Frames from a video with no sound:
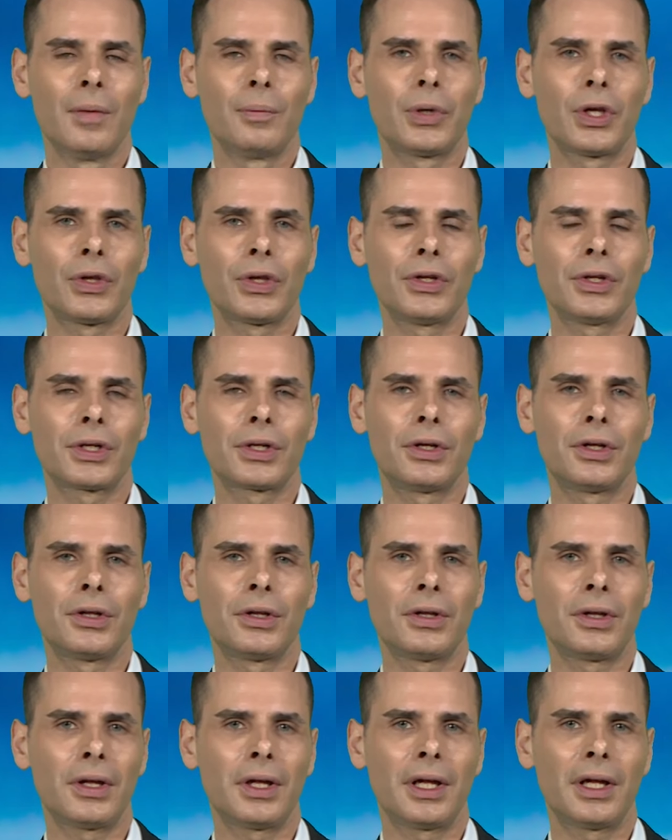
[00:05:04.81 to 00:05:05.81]

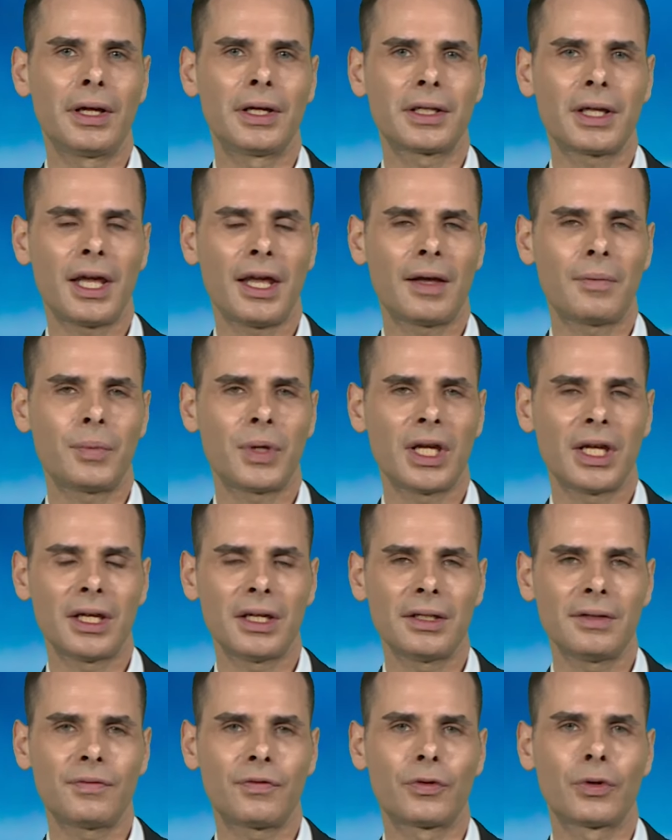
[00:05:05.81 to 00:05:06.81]
political
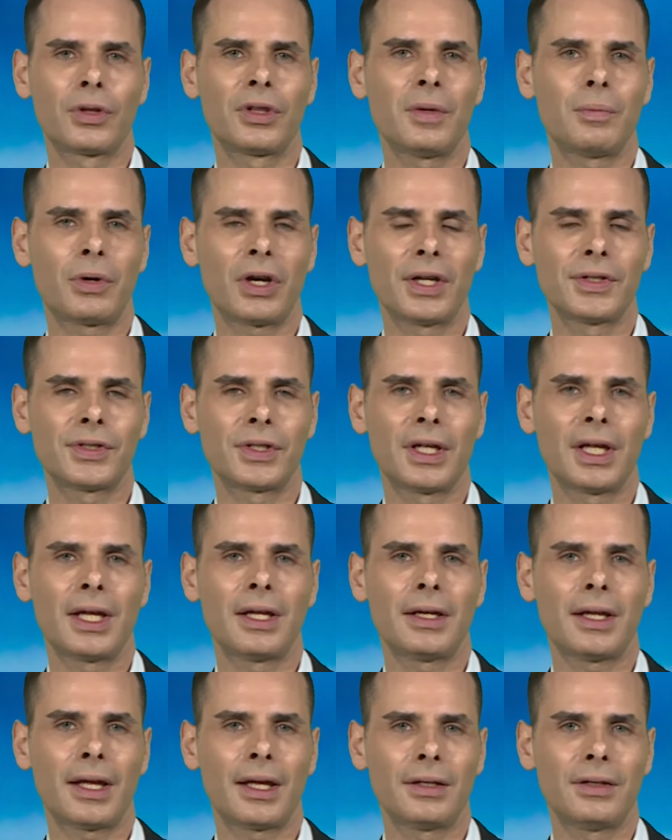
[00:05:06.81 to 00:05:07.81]
campaign for the
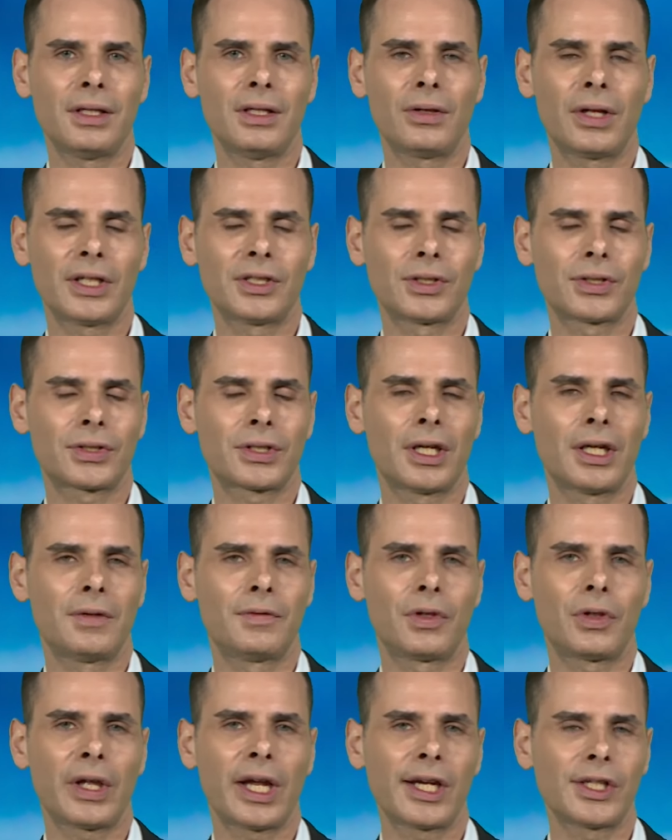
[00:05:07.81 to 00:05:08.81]
president and the legislative
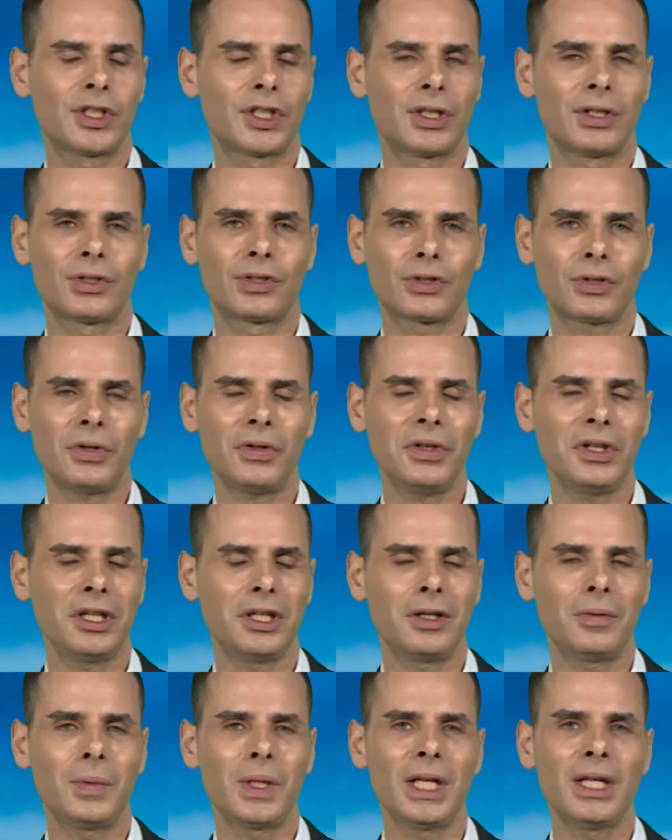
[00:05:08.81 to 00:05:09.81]
election, it's certainly going
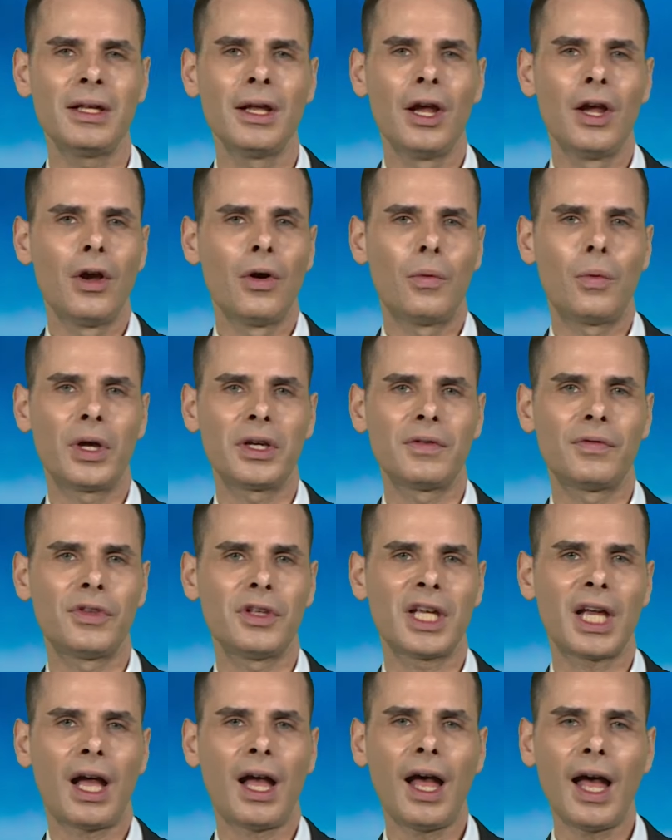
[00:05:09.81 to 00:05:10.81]
to be one of
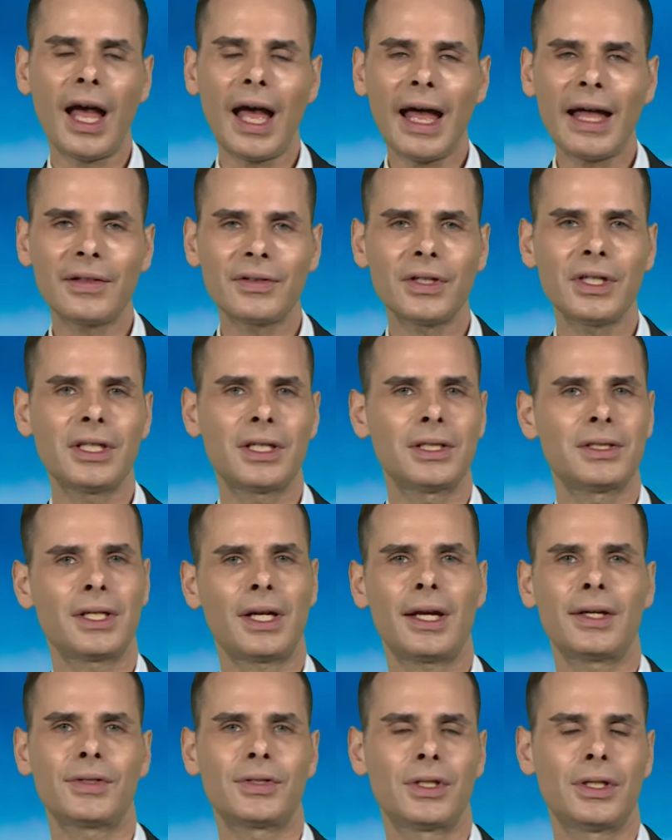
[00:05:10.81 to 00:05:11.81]
the hotly
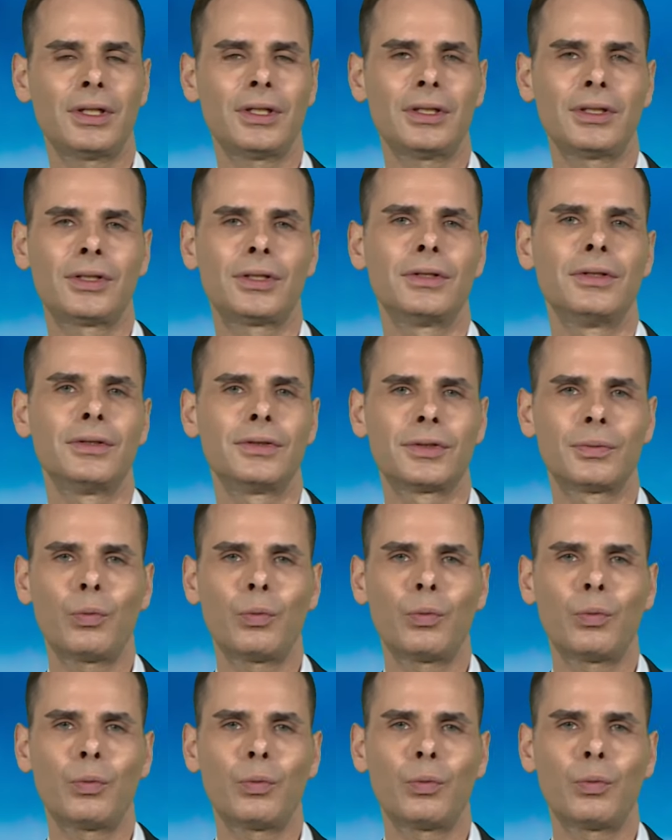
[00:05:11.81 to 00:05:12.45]
contested issues.